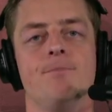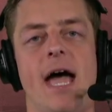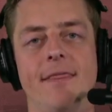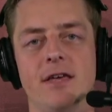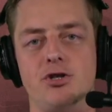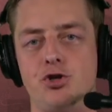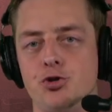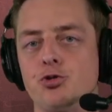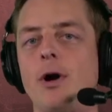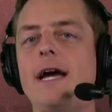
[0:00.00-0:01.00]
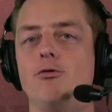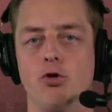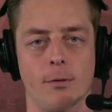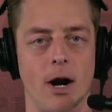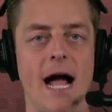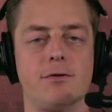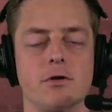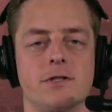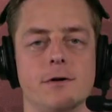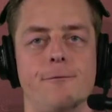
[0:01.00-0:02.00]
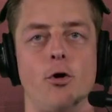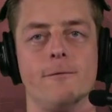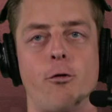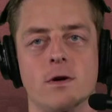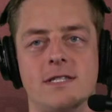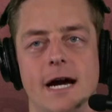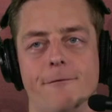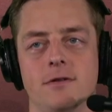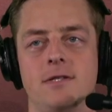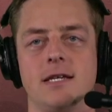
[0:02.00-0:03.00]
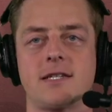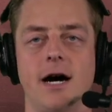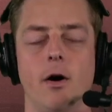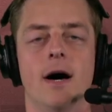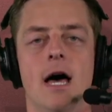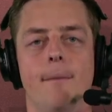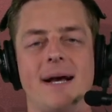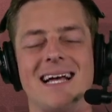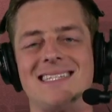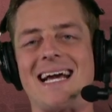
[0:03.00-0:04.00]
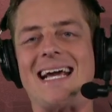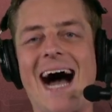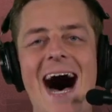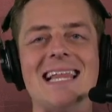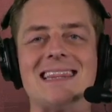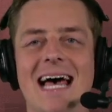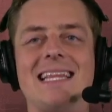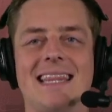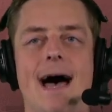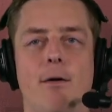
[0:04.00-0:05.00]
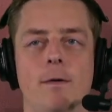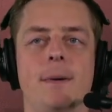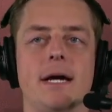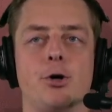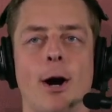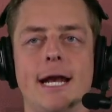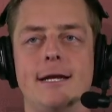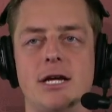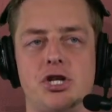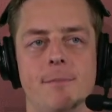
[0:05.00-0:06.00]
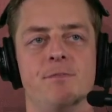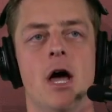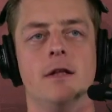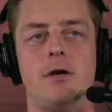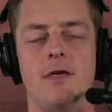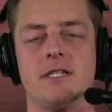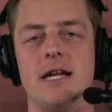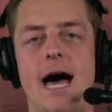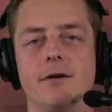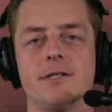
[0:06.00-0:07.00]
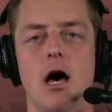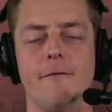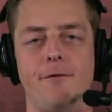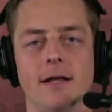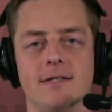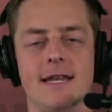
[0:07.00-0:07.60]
and this trade rumor enters the fold for San Francisco, because a guy like that would be a great addition to this Niners offense.